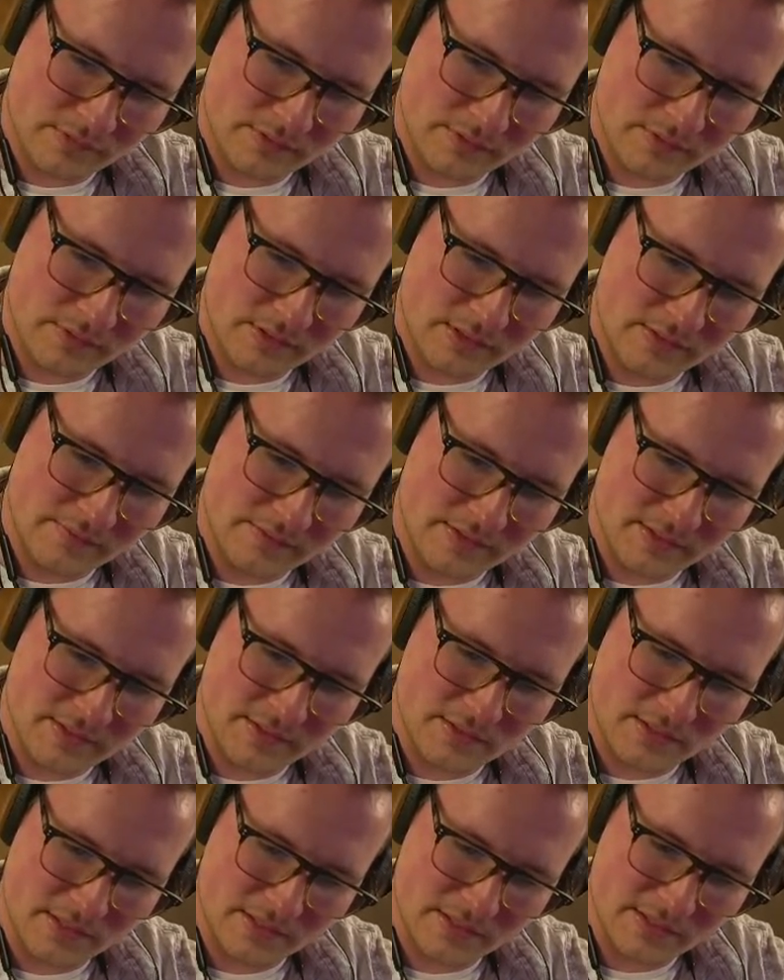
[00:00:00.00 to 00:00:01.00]
gives this
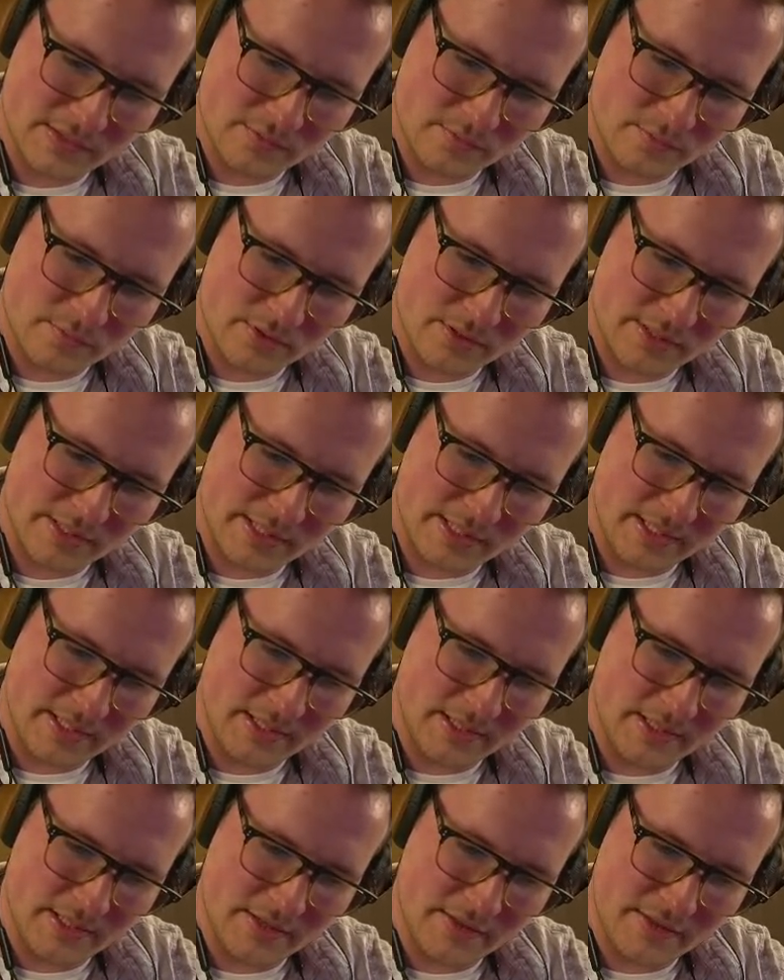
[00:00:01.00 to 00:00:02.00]
like
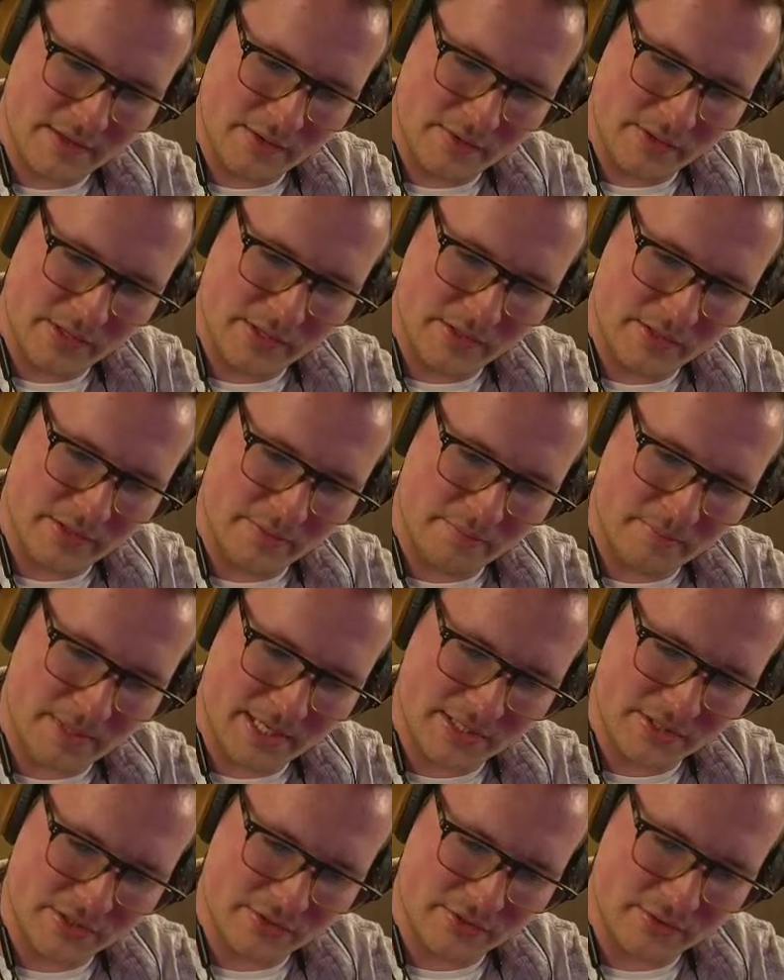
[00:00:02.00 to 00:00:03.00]
swirly, ethereal,
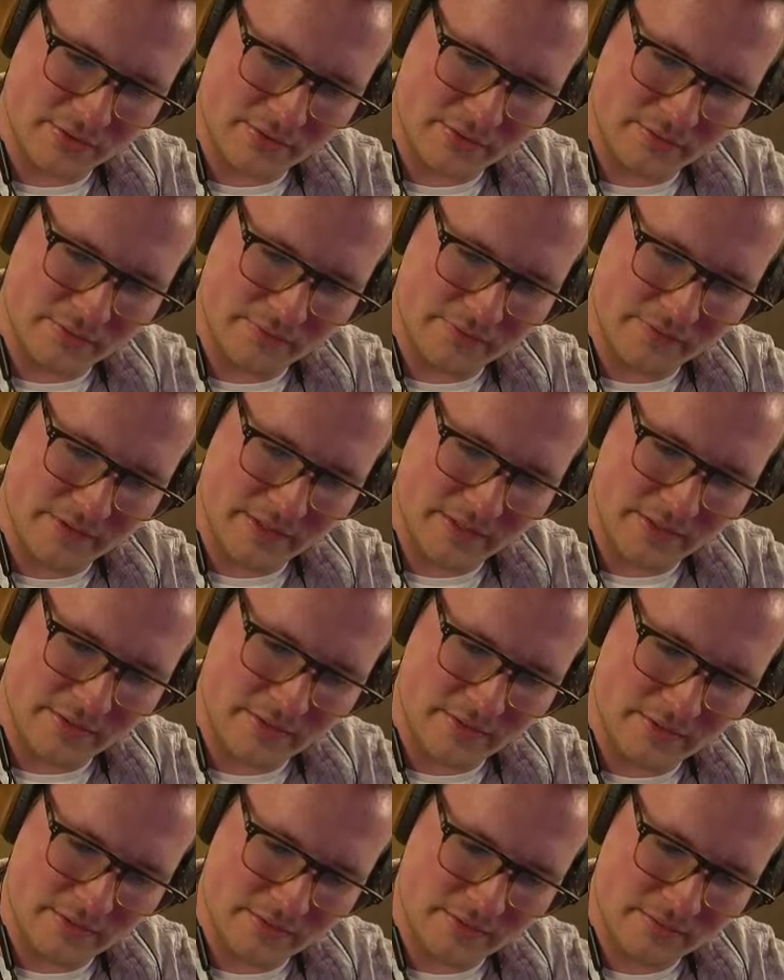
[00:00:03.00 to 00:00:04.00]
magical feel.